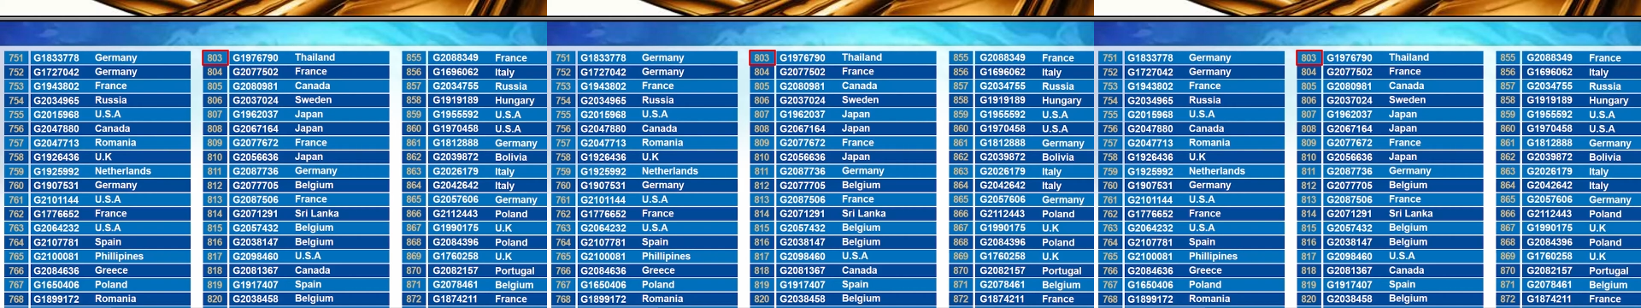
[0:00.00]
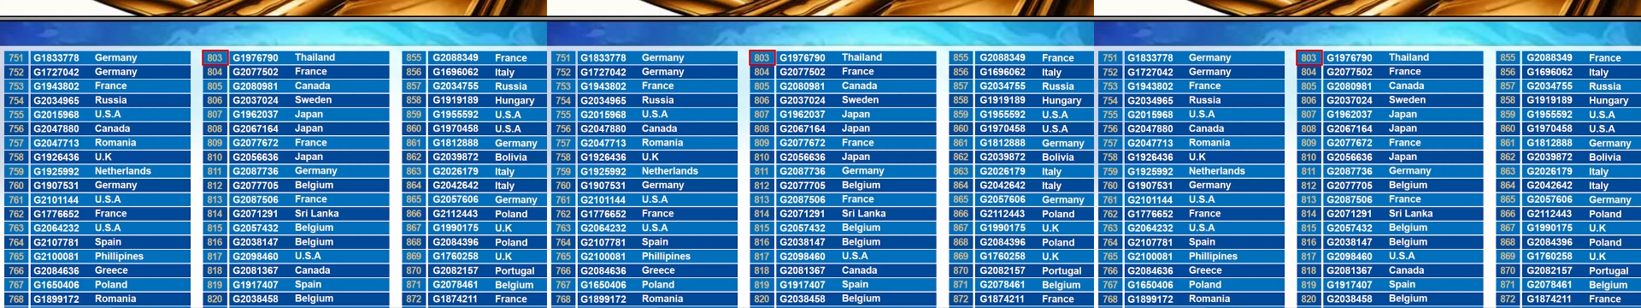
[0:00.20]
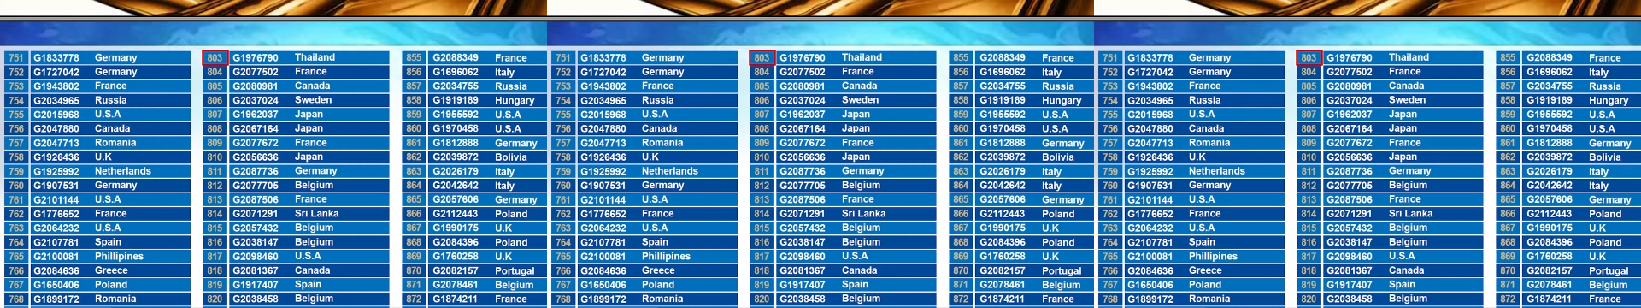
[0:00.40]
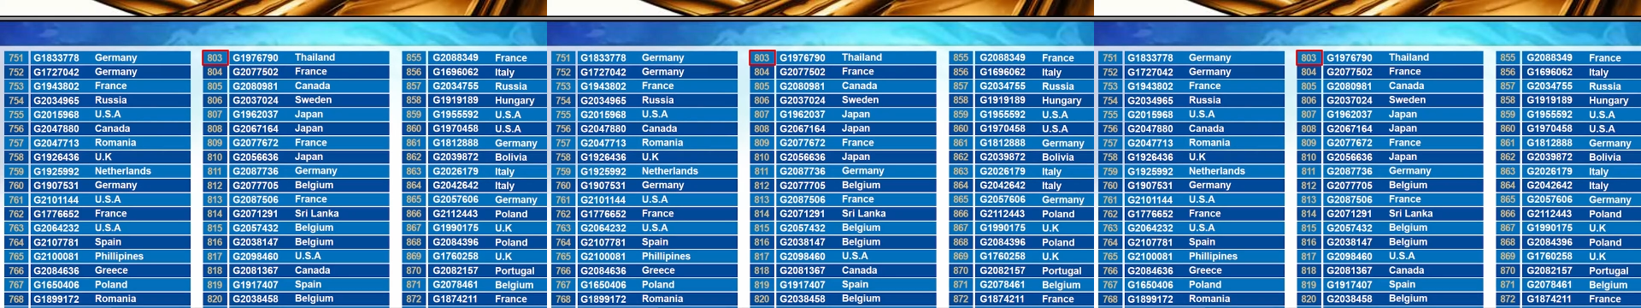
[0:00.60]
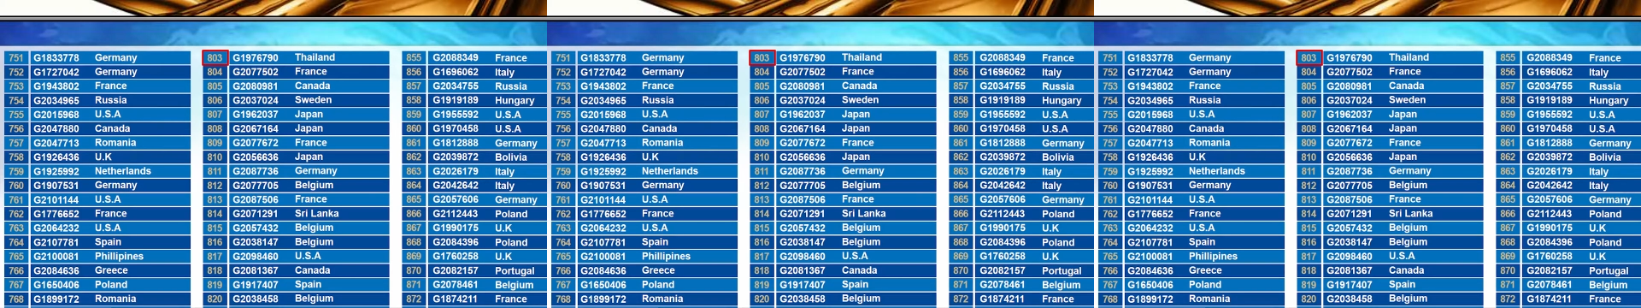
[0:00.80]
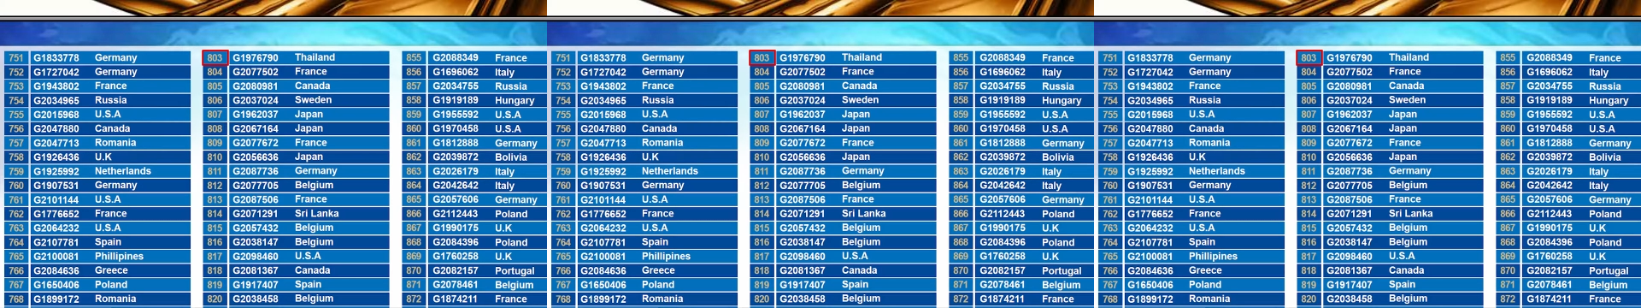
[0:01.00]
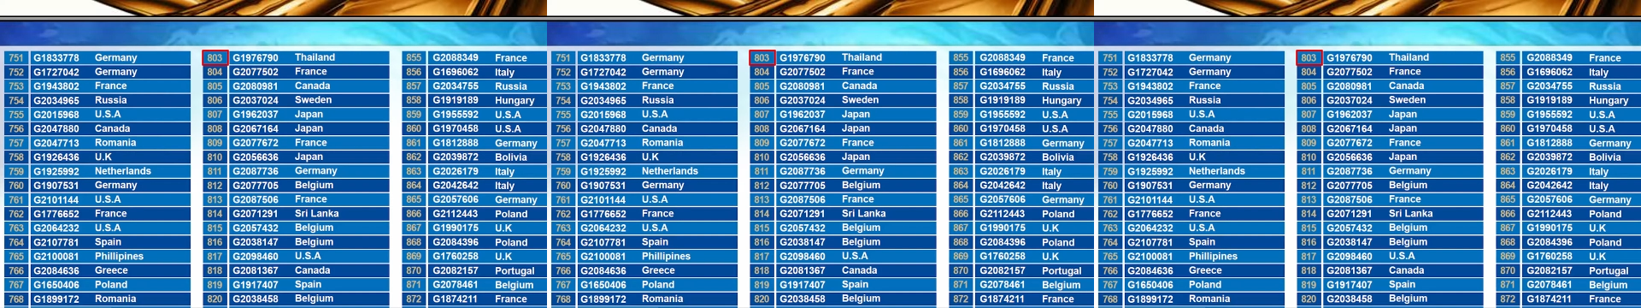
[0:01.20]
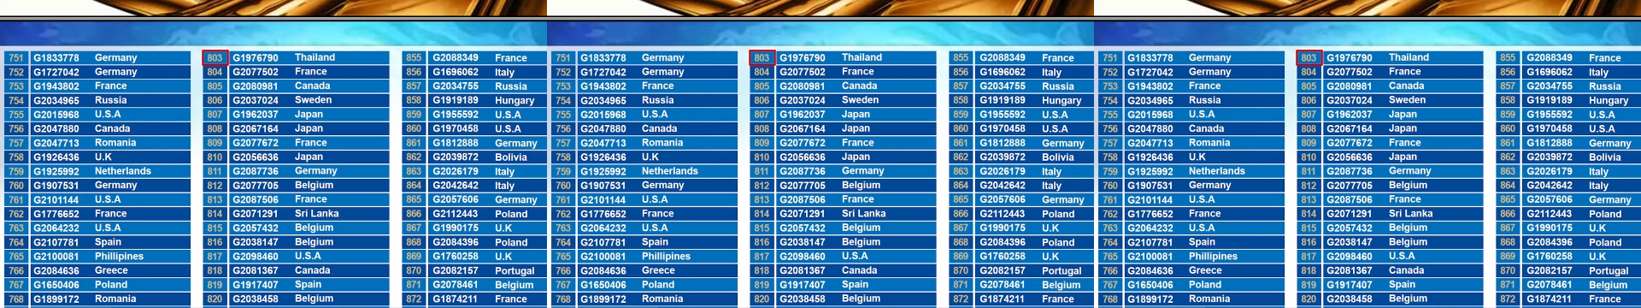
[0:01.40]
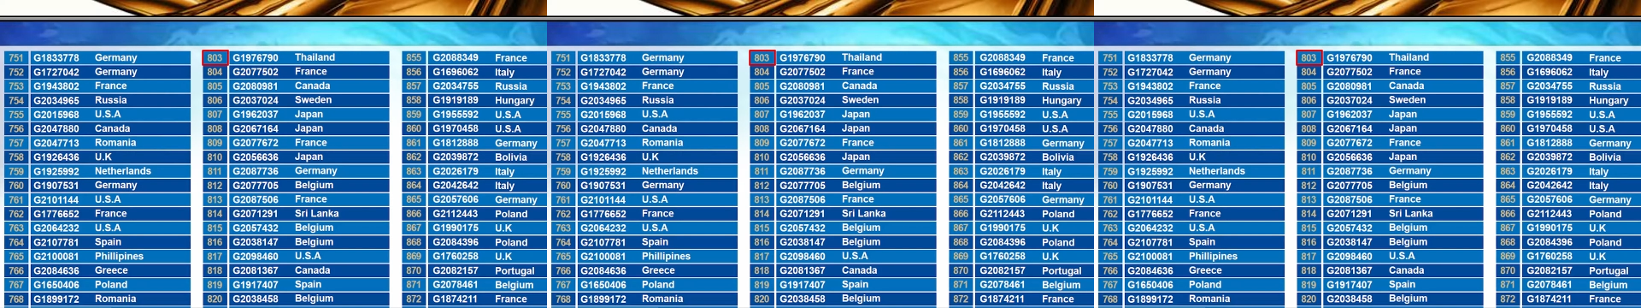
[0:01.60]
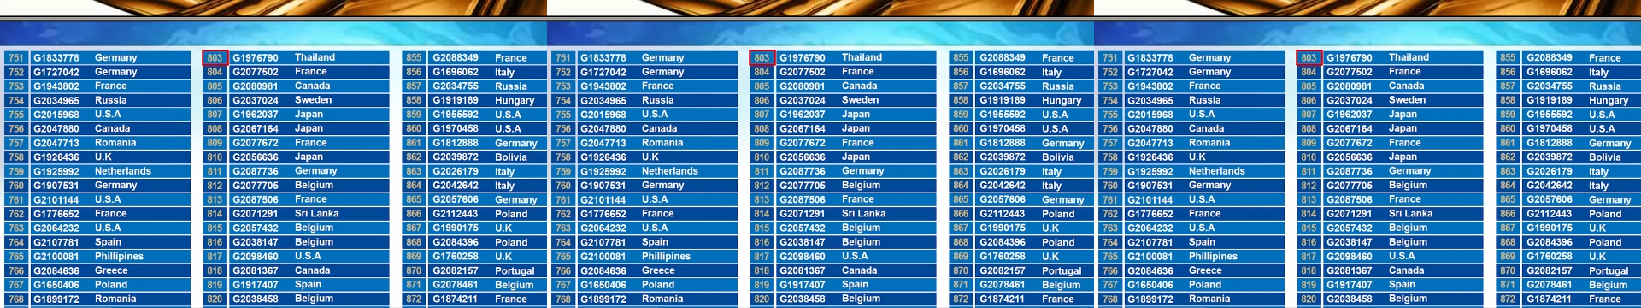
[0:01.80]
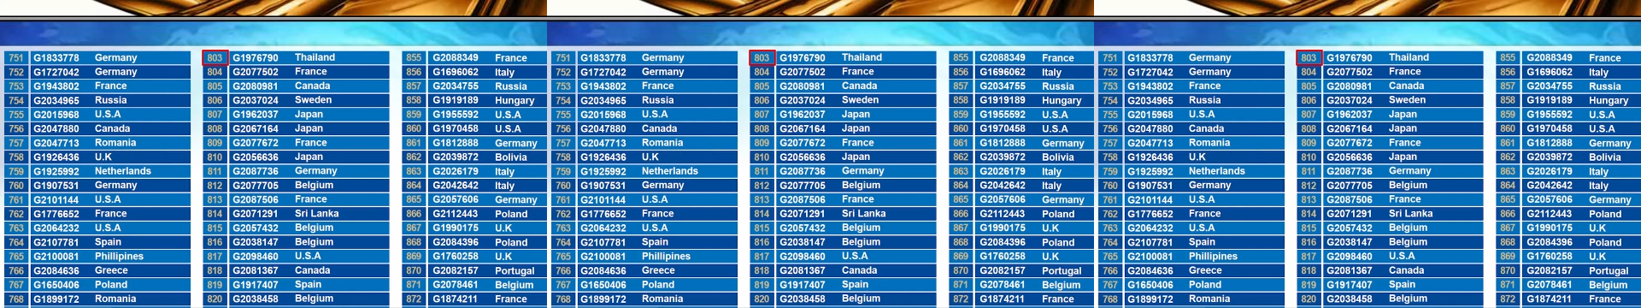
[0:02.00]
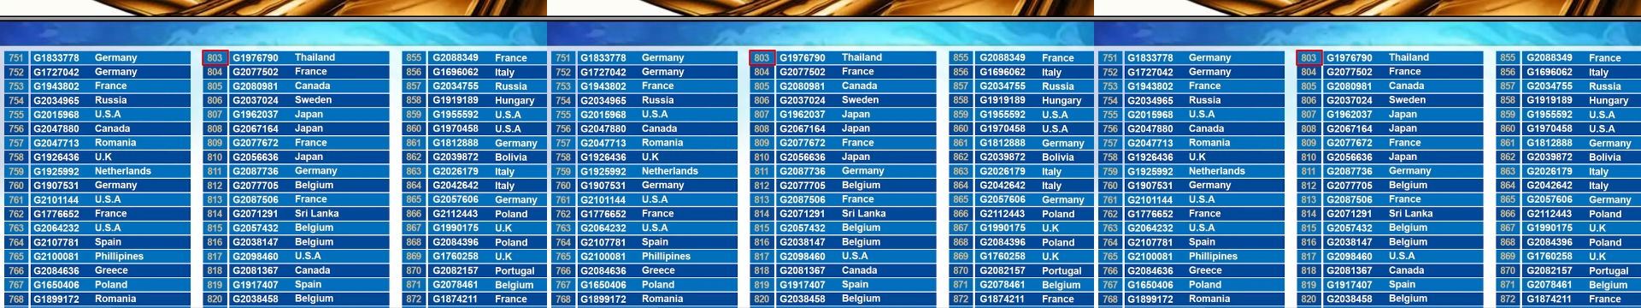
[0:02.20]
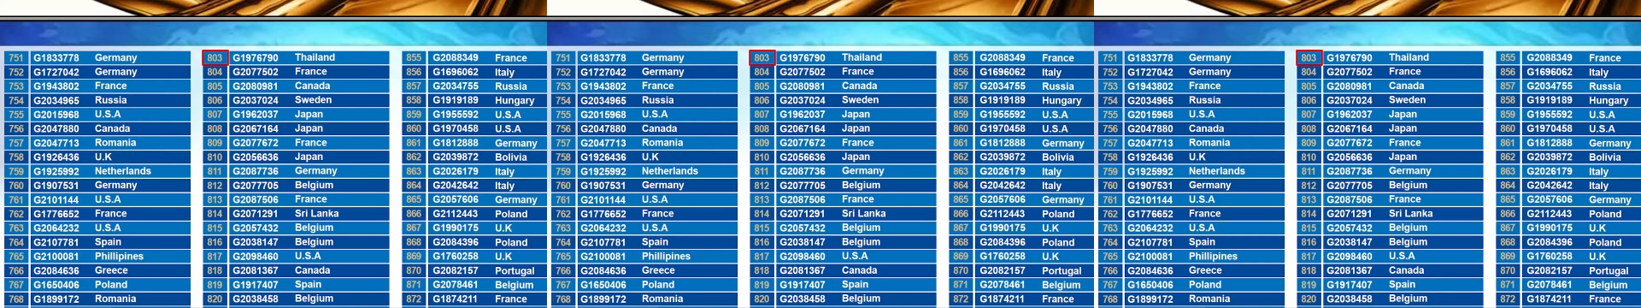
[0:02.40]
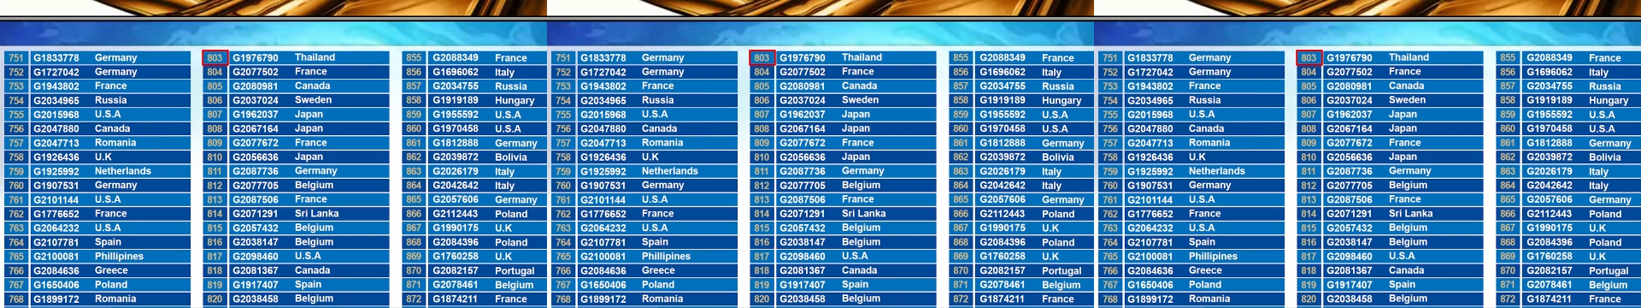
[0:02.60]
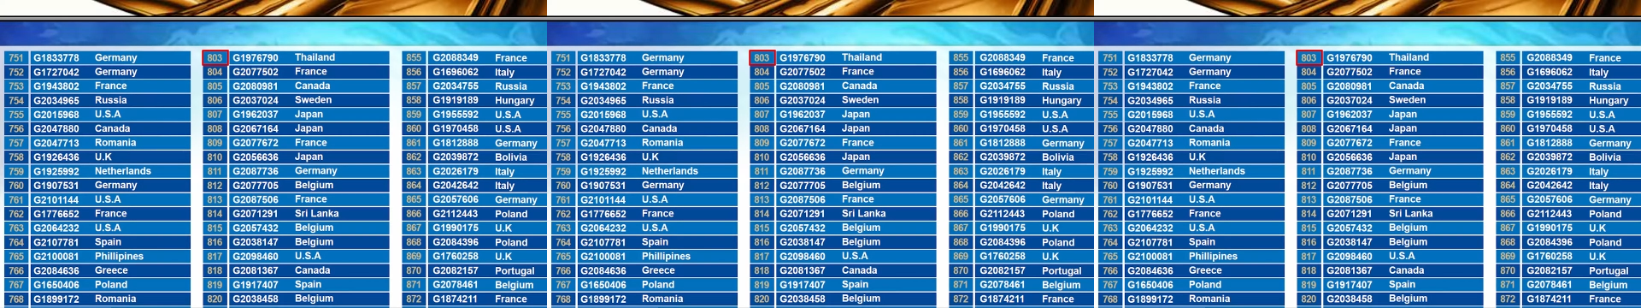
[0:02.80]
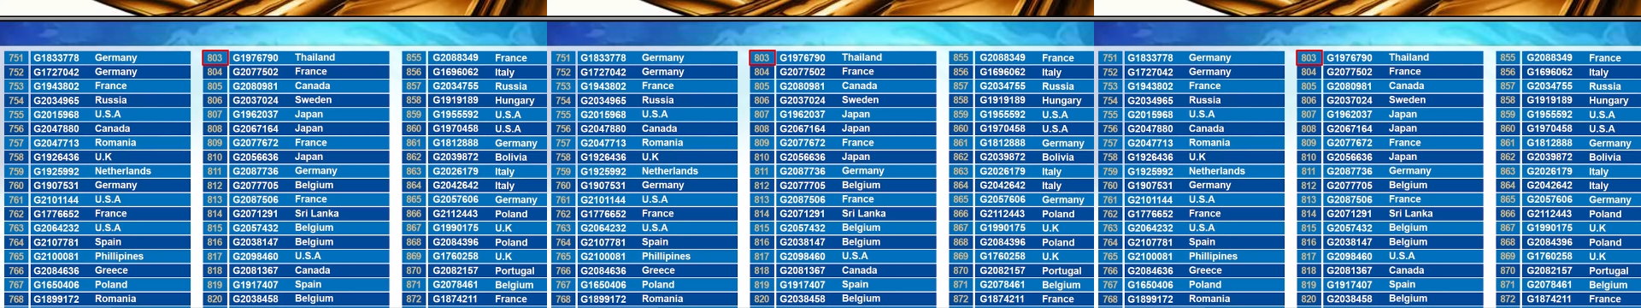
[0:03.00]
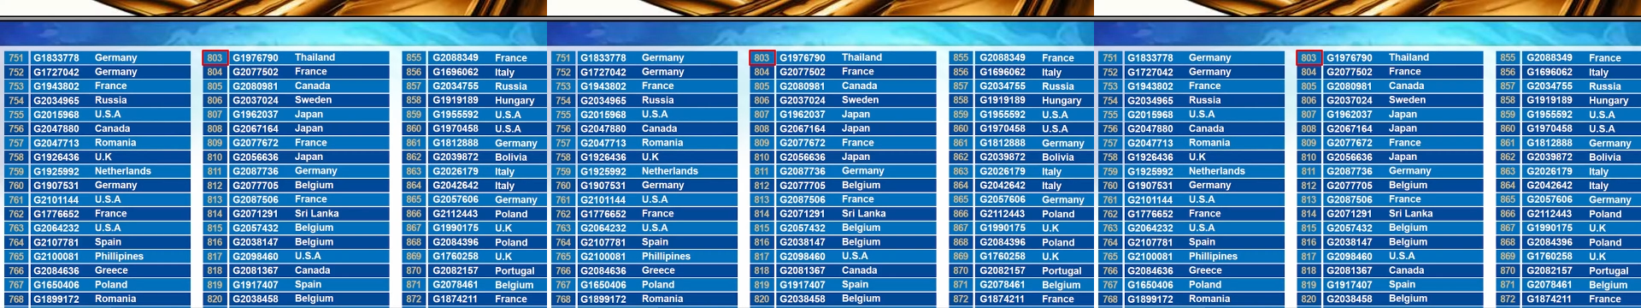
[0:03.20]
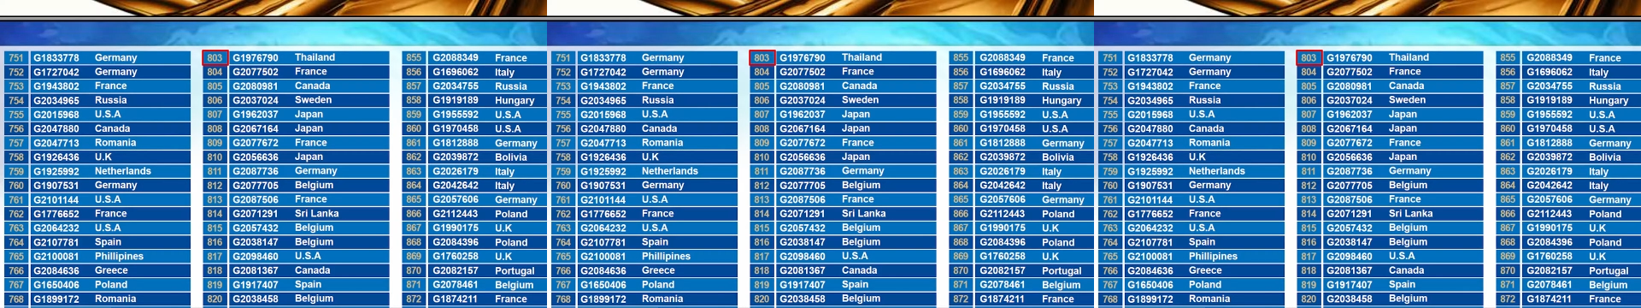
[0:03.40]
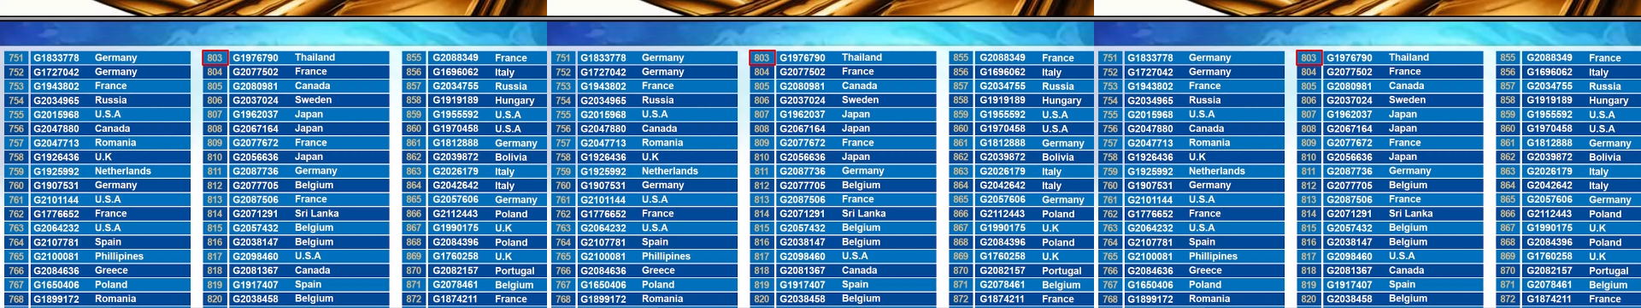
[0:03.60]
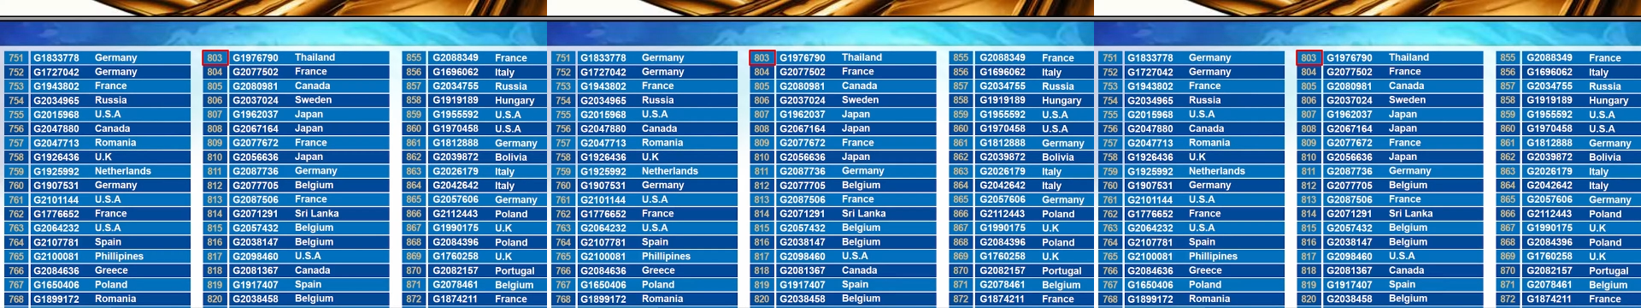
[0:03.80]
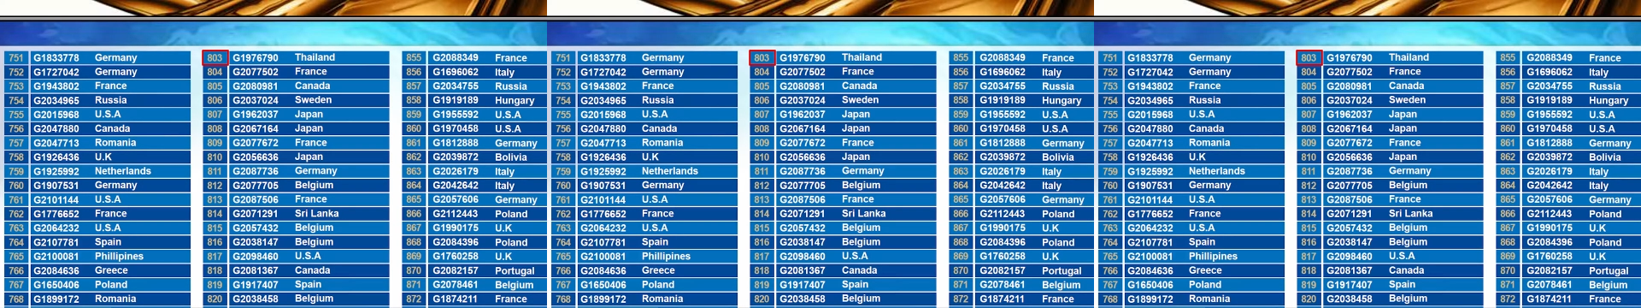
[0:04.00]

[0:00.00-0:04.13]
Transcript: (no speaker visible)